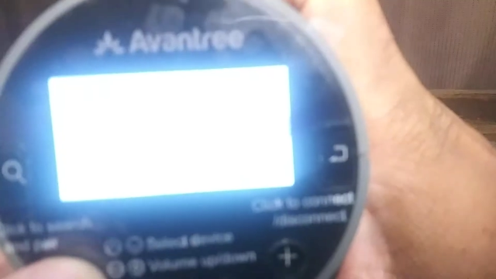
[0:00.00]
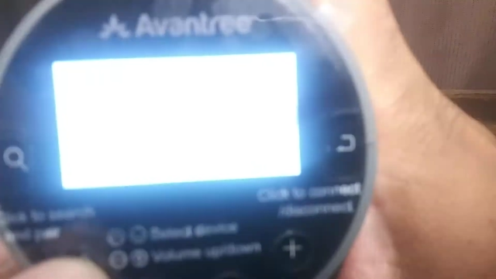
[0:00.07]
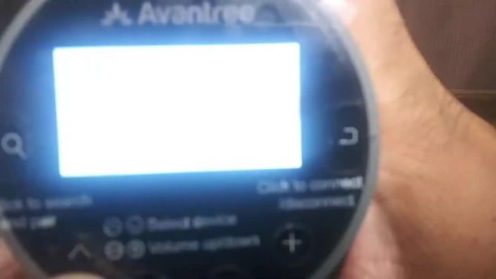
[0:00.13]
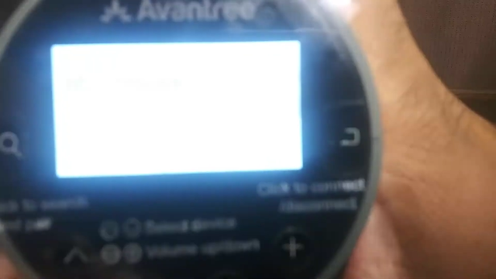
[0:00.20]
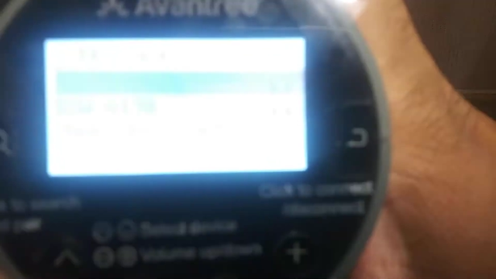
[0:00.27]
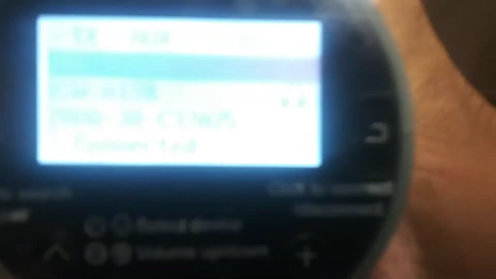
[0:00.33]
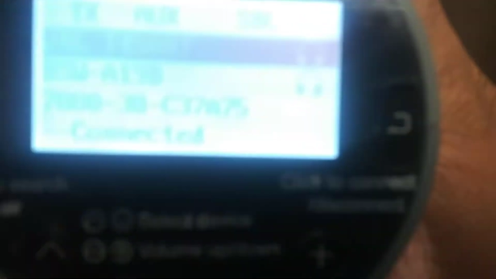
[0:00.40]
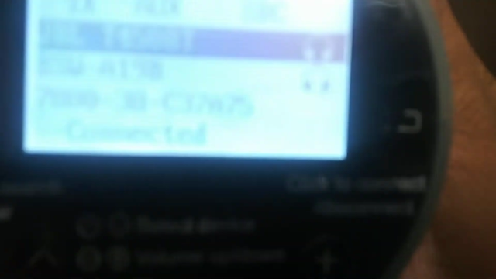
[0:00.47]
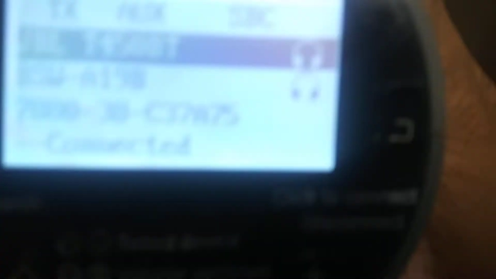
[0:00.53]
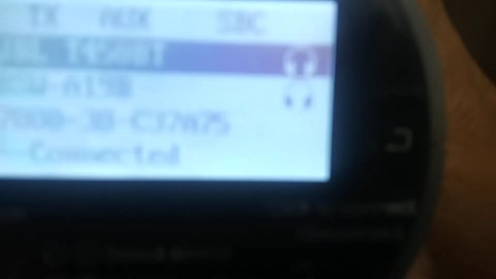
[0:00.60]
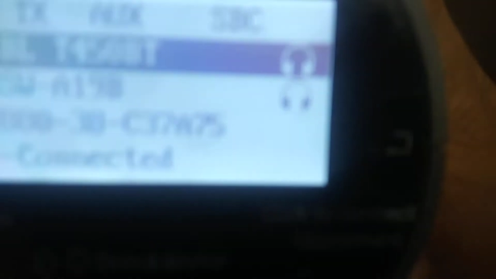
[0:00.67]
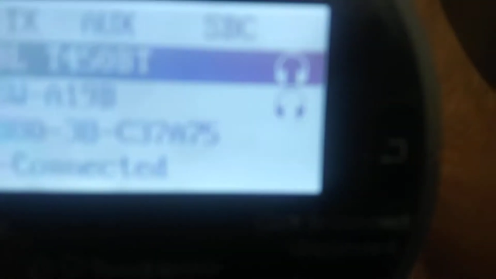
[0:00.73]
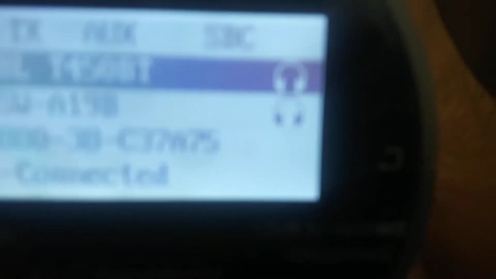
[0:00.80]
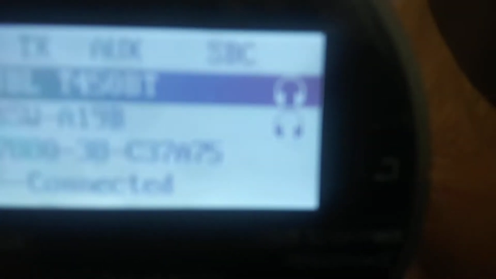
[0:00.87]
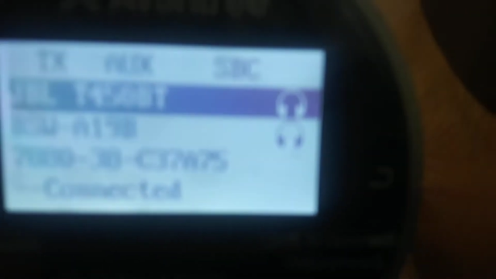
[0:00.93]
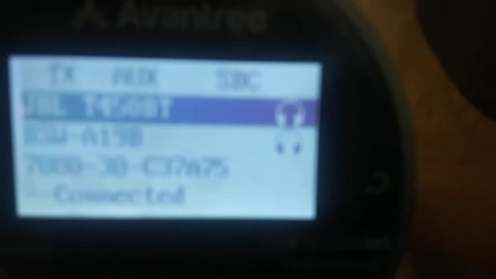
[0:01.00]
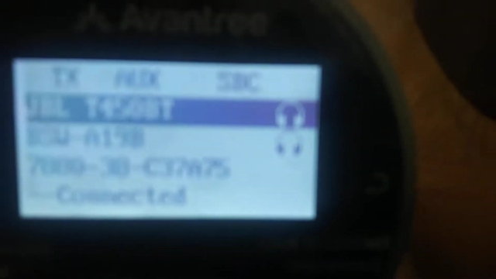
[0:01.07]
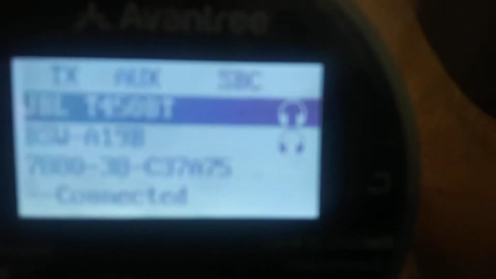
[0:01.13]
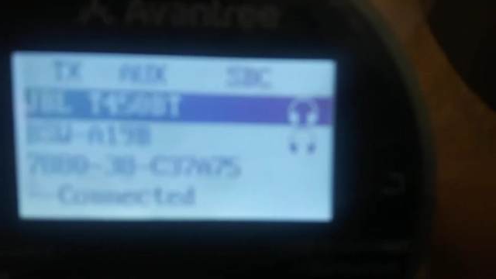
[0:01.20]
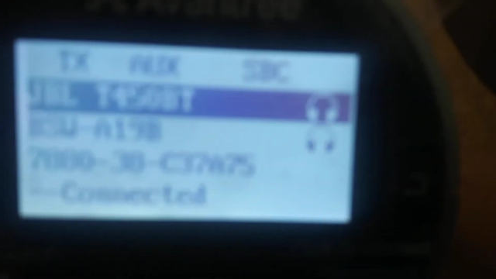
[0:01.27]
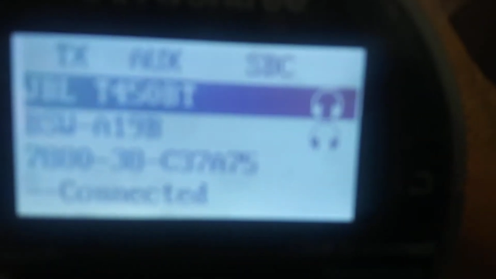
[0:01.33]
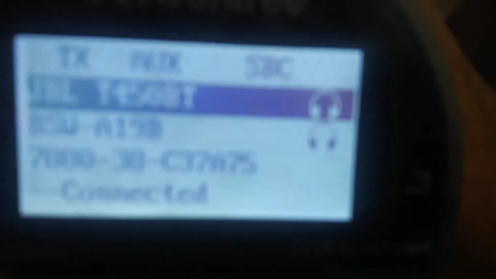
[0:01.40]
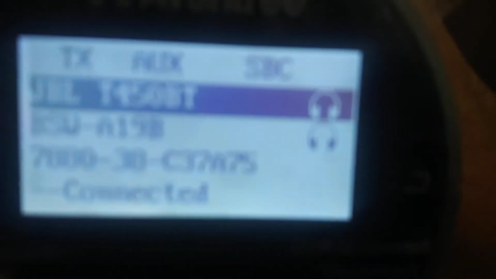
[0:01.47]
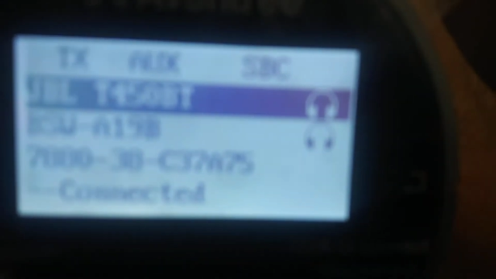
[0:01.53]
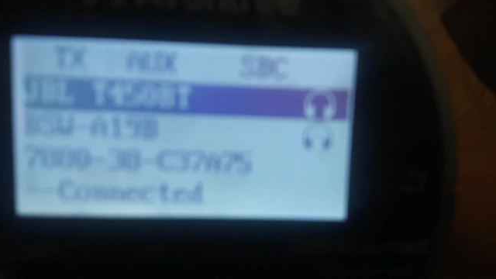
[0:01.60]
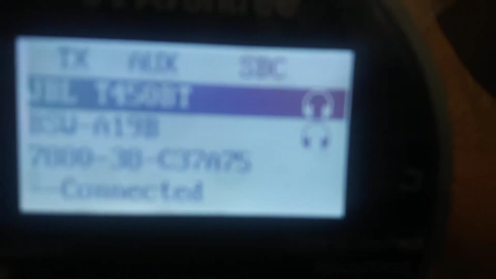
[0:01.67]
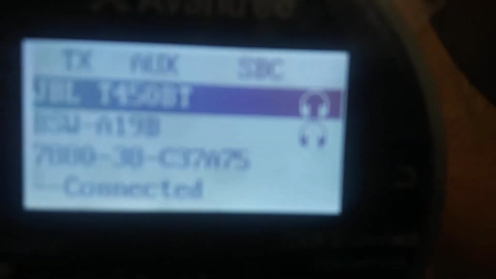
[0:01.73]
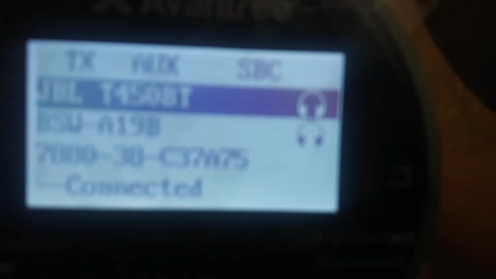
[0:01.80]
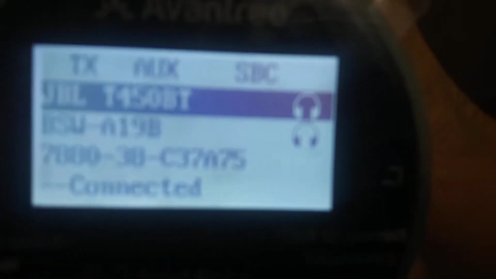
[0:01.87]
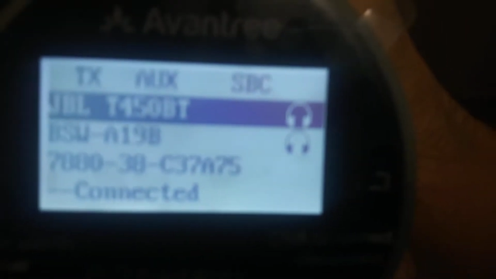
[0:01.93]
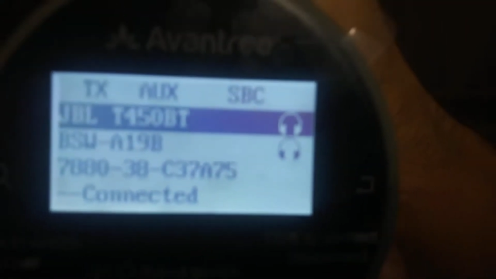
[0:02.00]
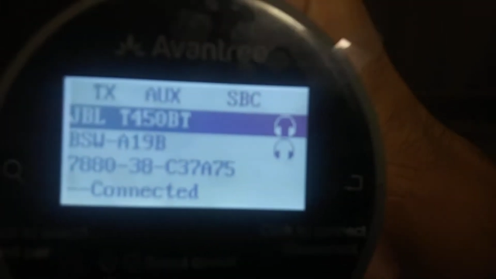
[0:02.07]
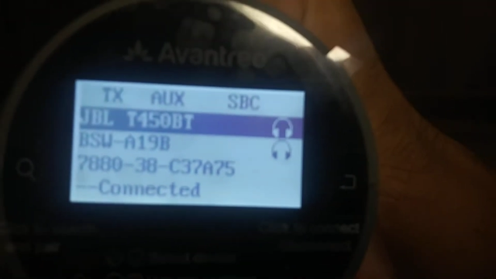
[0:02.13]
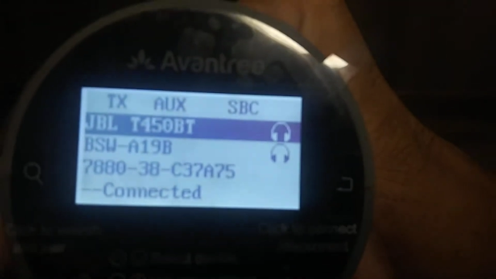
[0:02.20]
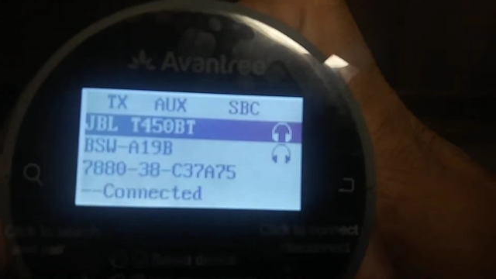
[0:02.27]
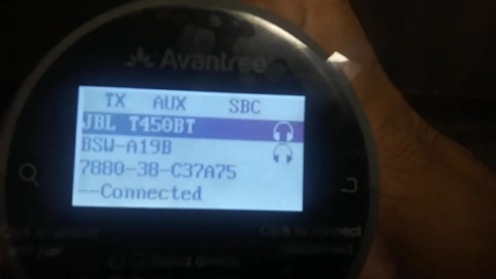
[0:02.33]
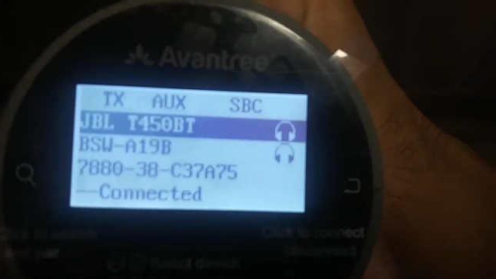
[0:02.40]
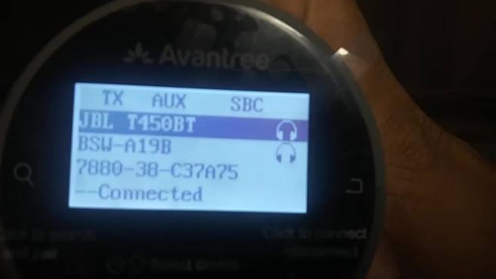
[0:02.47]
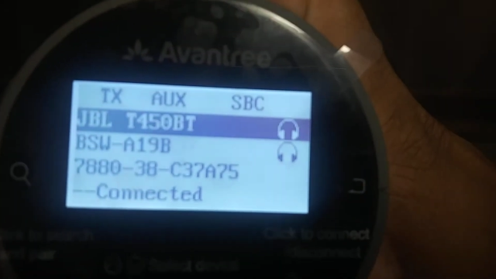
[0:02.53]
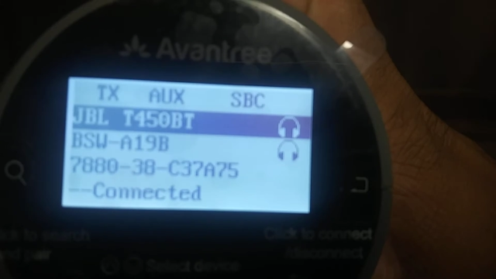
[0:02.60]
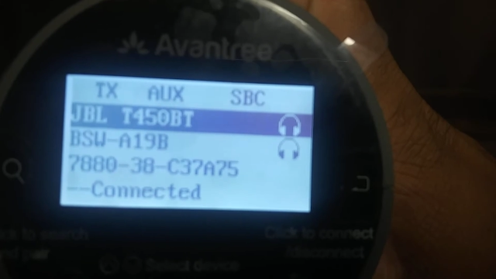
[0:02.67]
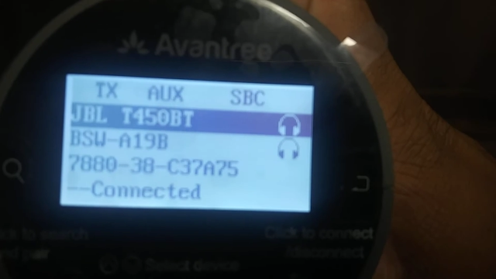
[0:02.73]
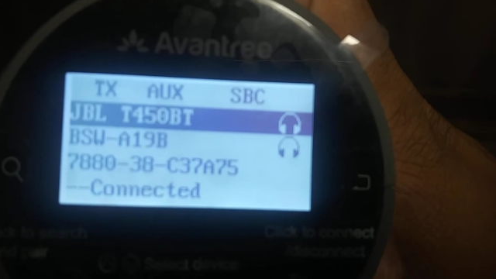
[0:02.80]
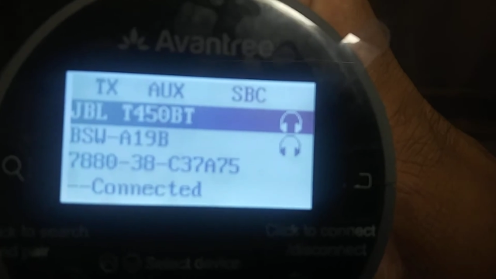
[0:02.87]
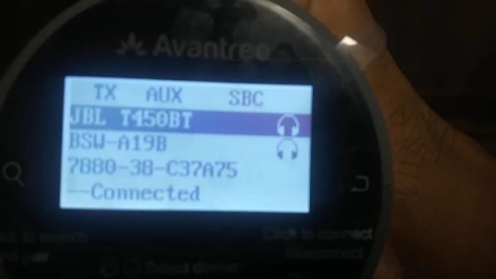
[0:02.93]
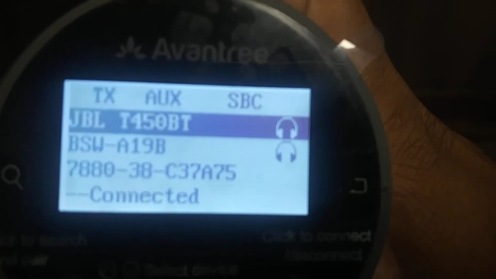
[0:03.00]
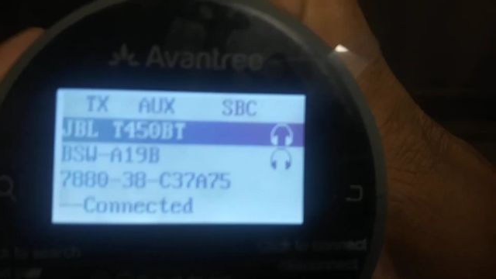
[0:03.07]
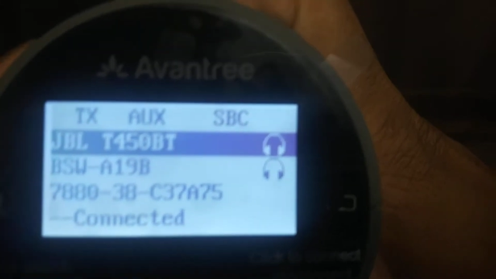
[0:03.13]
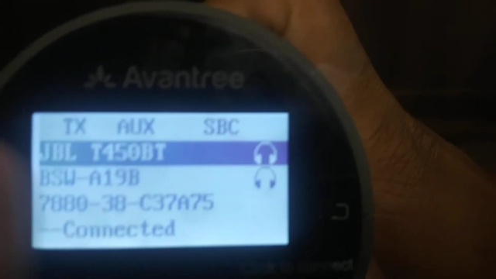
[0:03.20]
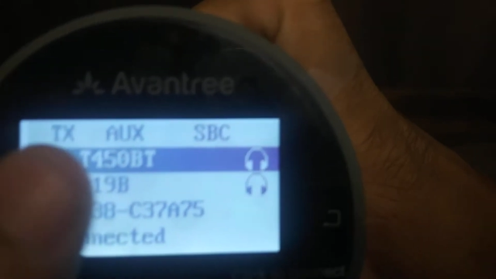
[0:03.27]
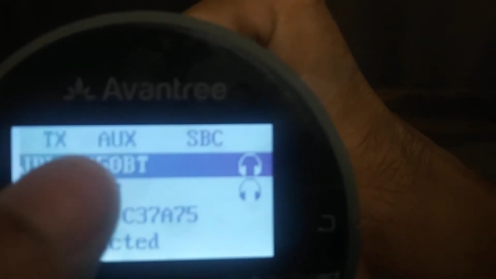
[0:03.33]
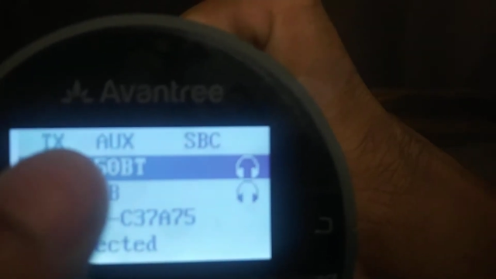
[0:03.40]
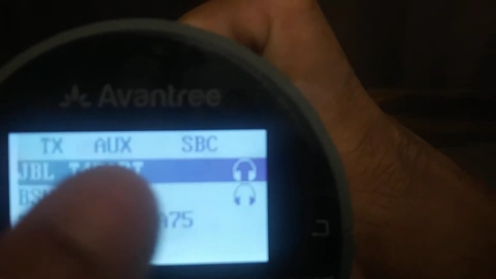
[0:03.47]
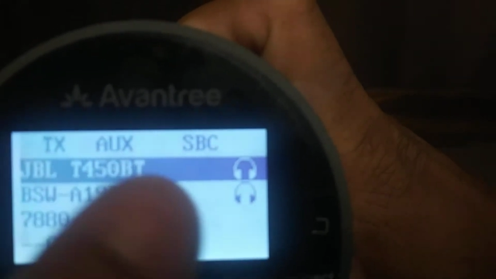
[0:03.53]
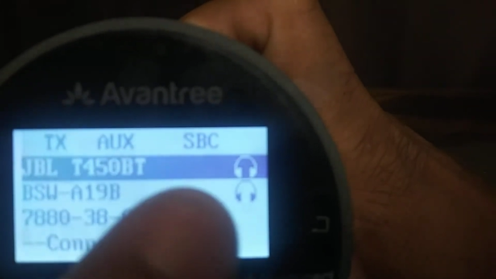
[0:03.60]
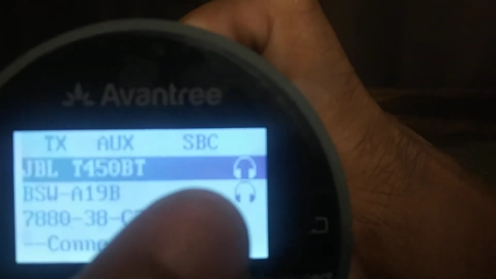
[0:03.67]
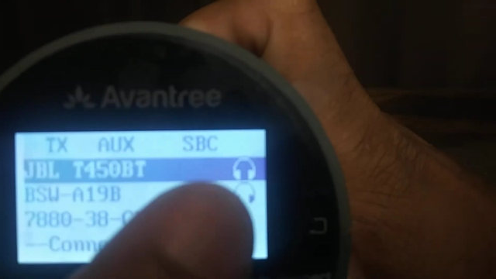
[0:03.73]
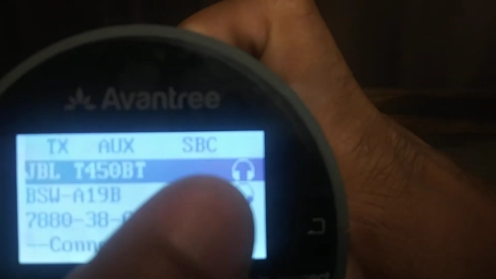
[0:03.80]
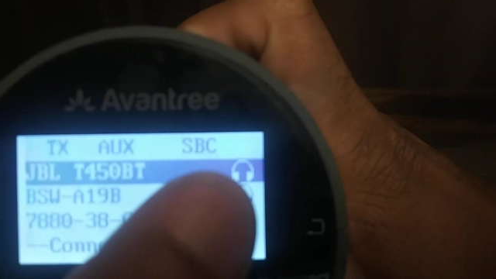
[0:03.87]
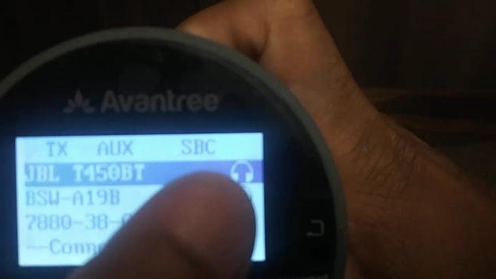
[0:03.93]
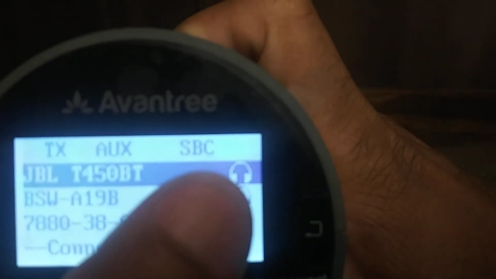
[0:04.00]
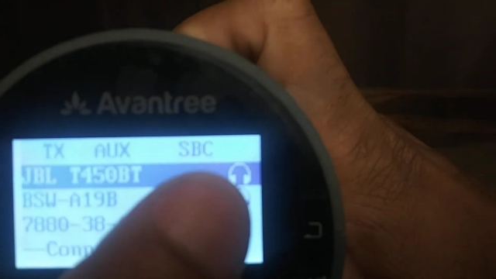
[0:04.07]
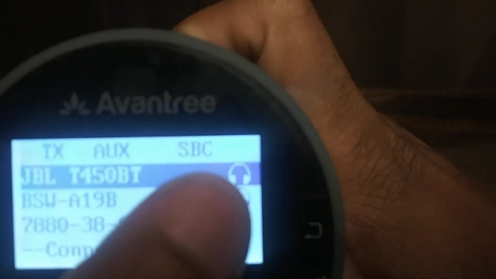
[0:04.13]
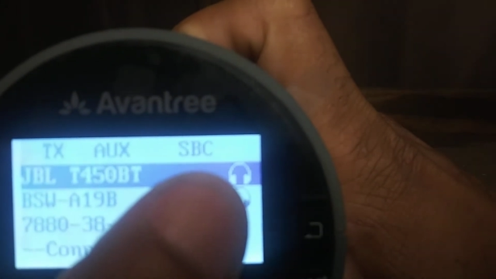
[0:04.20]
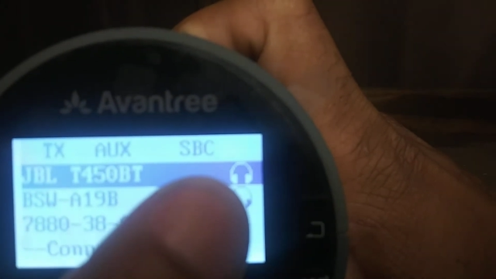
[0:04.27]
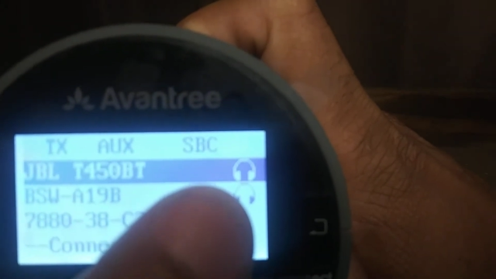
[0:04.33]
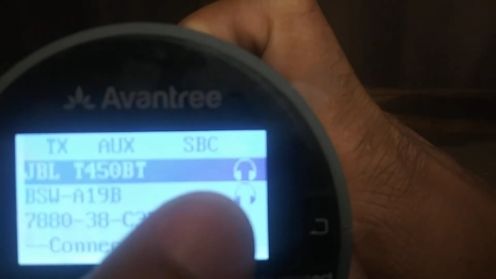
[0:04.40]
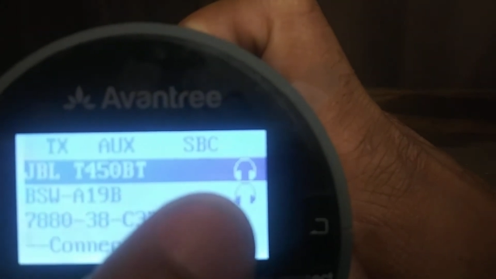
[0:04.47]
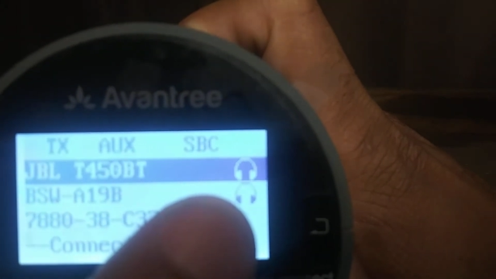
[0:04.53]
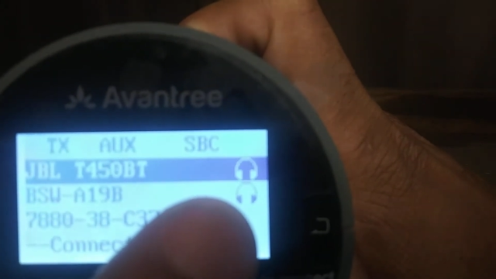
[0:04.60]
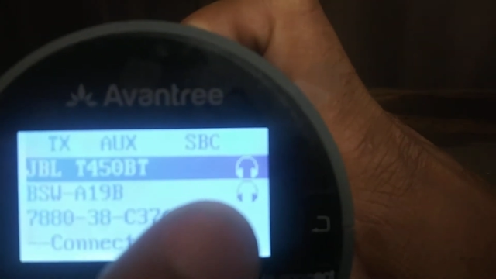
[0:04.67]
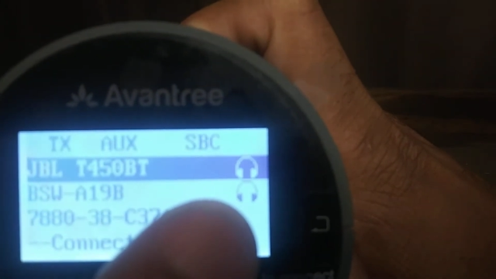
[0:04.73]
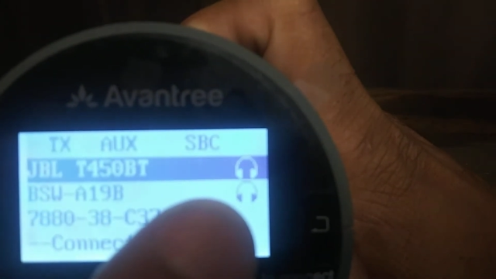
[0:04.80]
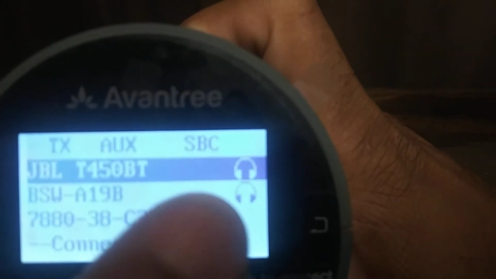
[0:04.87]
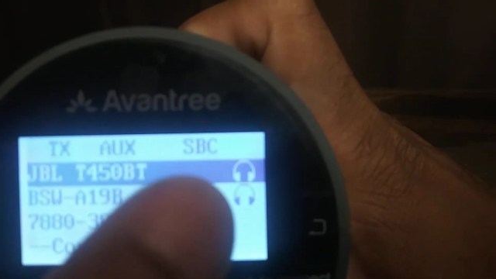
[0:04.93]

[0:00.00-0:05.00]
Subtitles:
(no speaker visible)